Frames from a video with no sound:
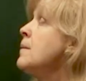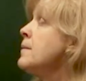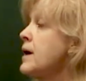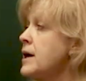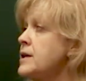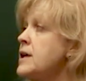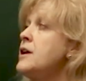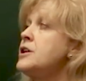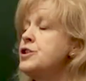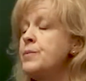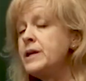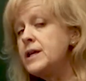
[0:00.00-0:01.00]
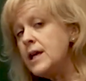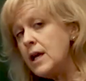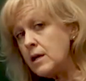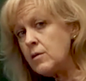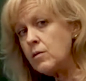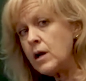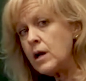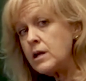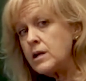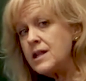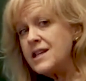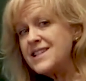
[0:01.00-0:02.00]
But to begin
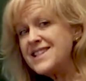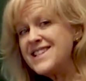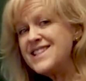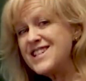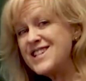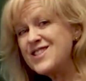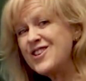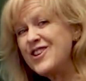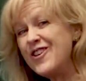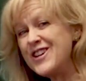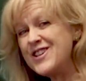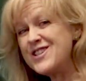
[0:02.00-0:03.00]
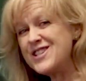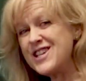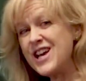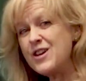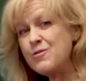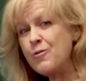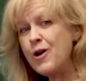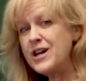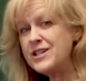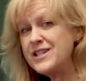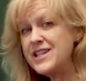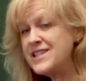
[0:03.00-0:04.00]
with, this is just so you understand
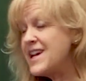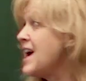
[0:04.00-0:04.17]
what is